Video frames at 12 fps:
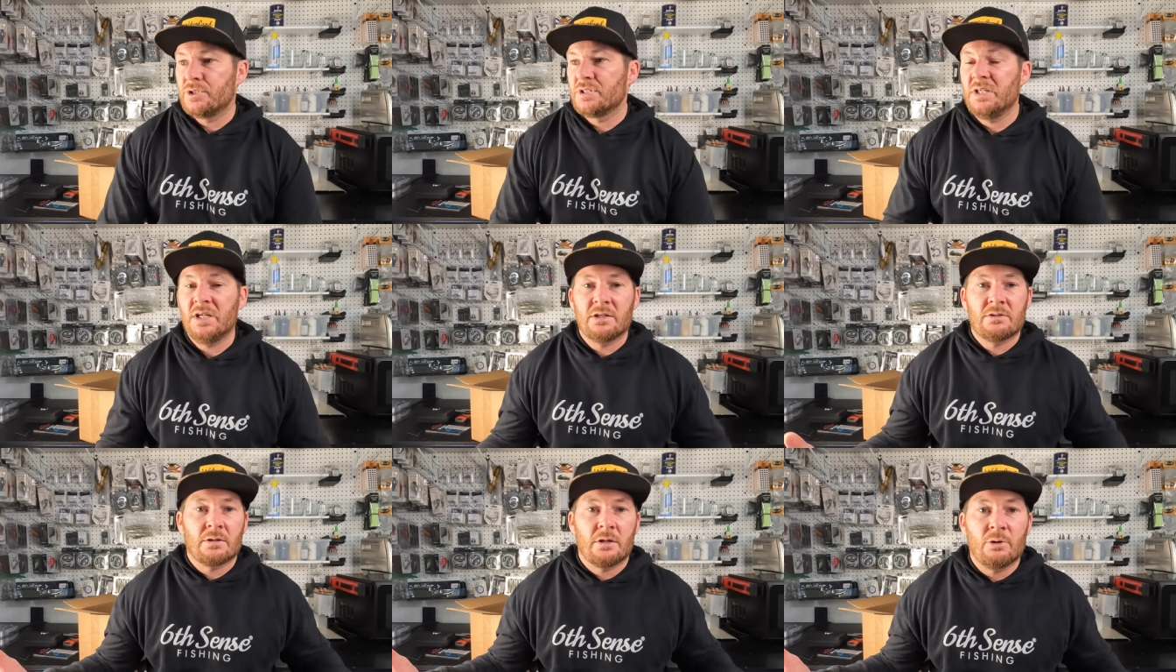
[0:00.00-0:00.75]
just need
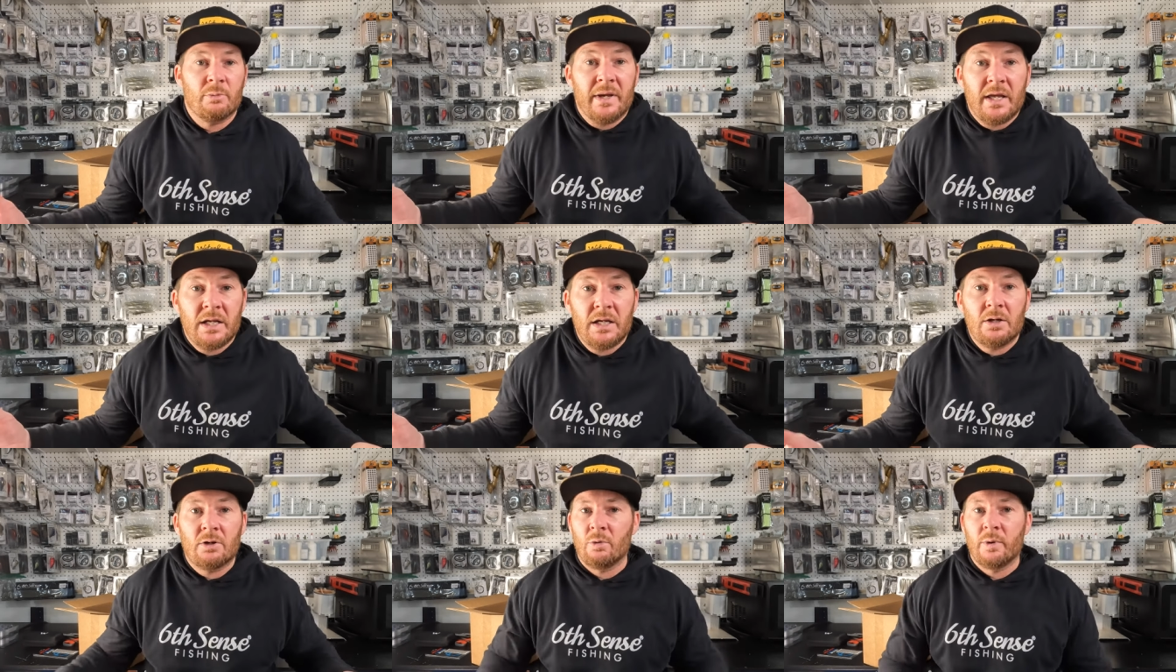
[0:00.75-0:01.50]
it to go to bed
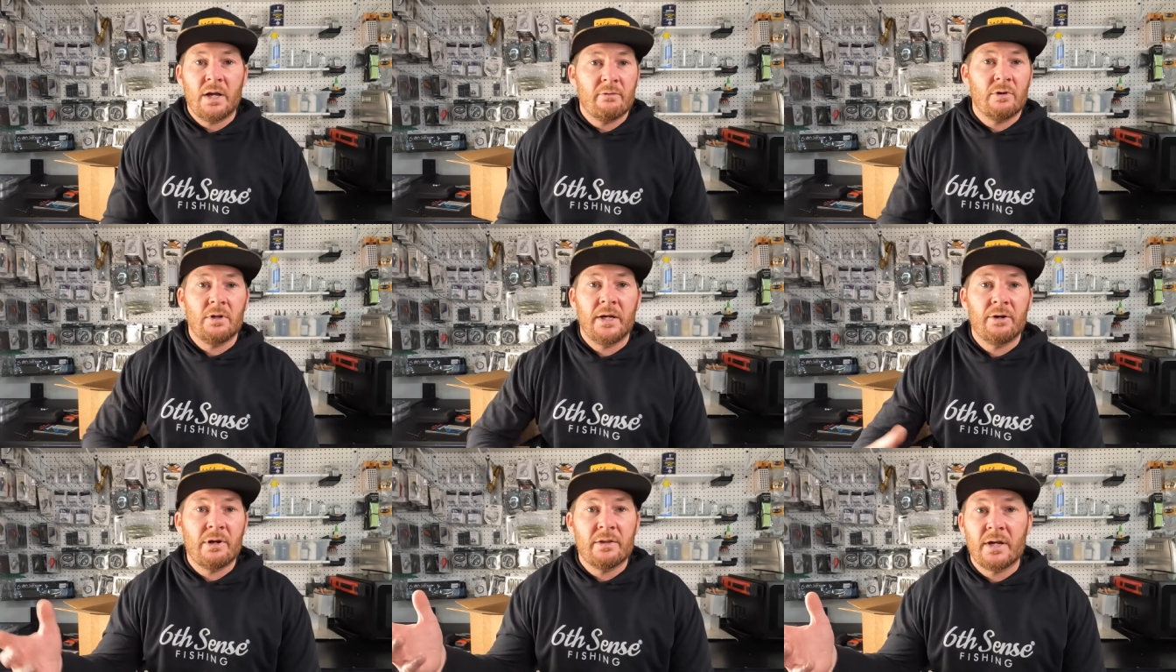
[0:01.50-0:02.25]
in or whatever,
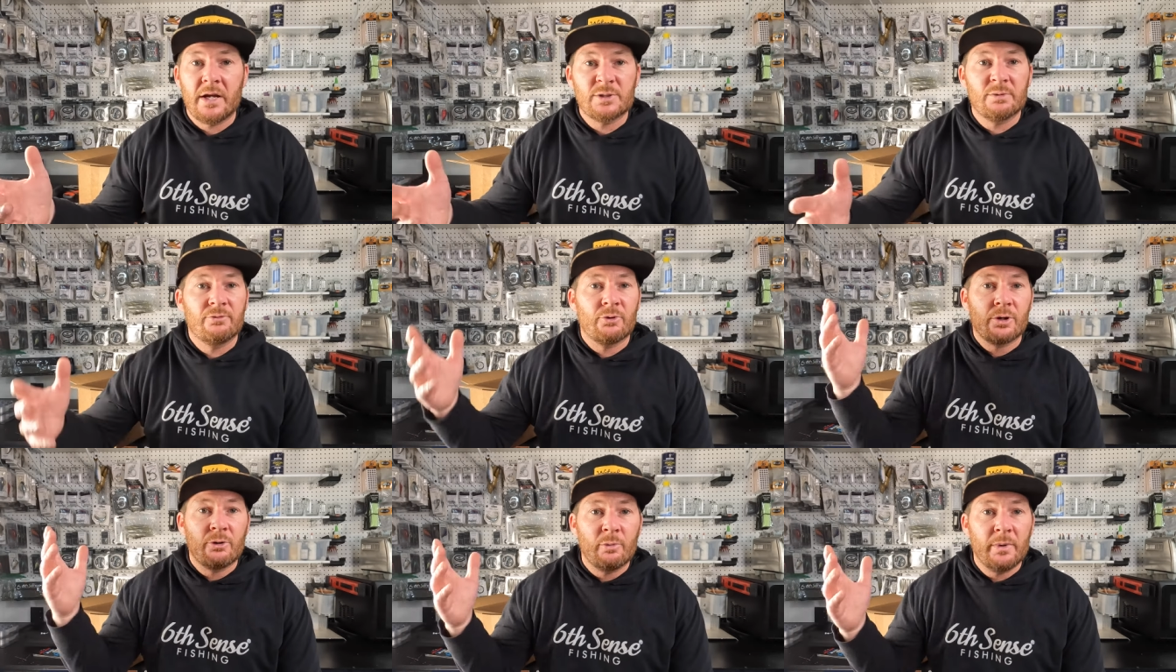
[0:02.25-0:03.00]
lay around the house
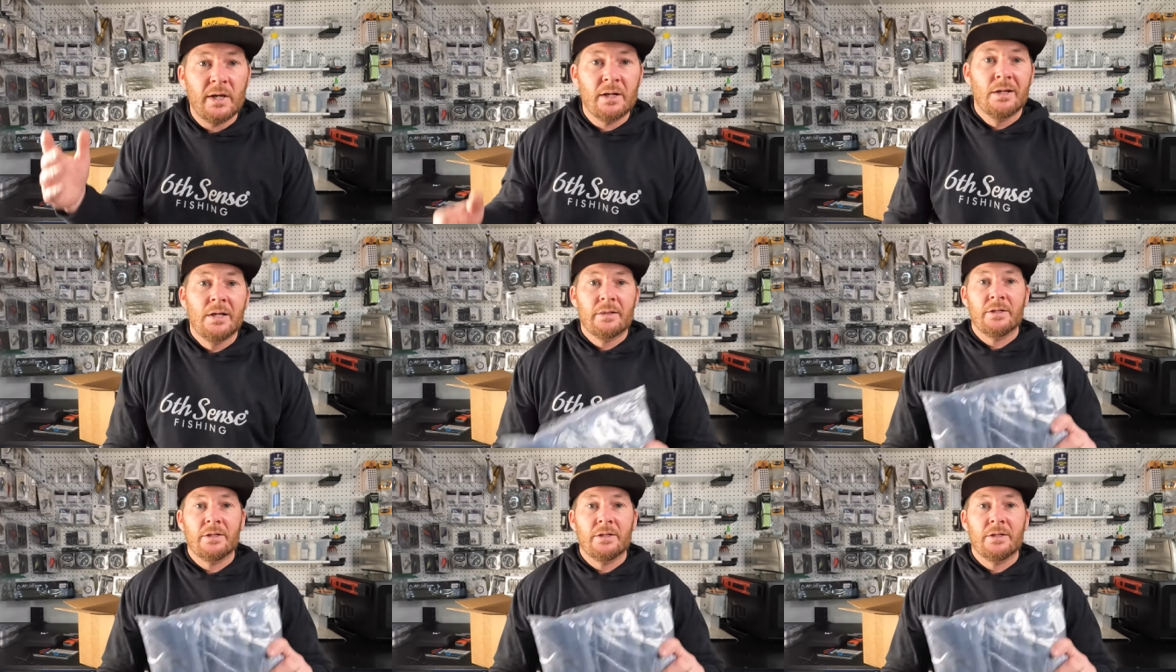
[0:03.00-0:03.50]
before going to bed,